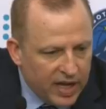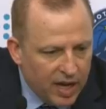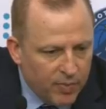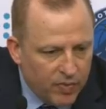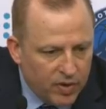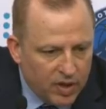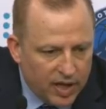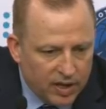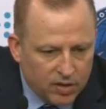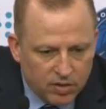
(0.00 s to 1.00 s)
can't,
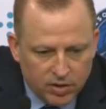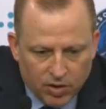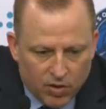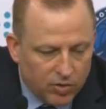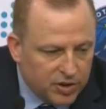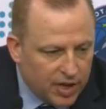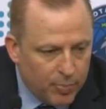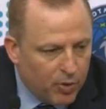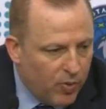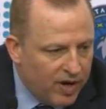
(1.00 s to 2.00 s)
like, Euro
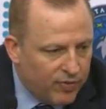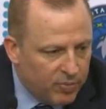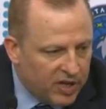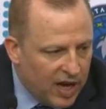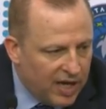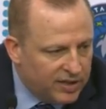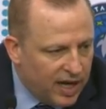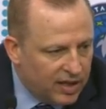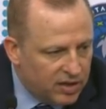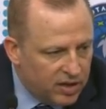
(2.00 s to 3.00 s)
step away from the
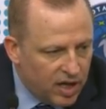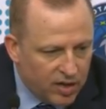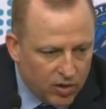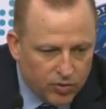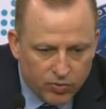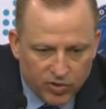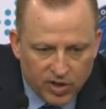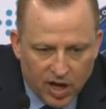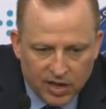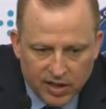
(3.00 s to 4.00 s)
contact. You got to go through
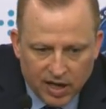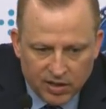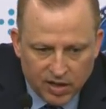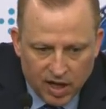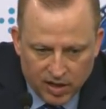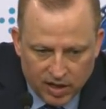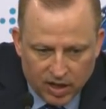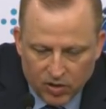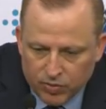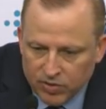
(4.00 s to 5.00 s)
the contact. You got
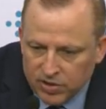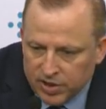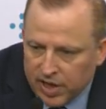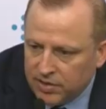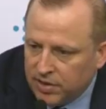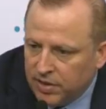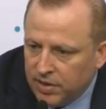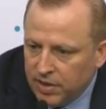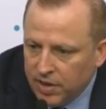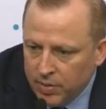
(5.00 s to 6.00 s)
to go through the chest.
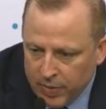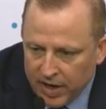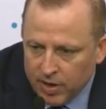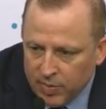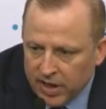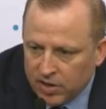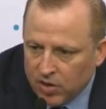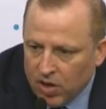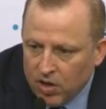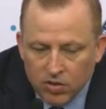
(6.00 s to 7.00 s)
Make them make the
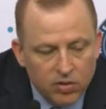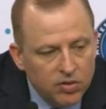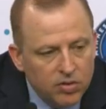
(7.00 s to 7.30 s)
call.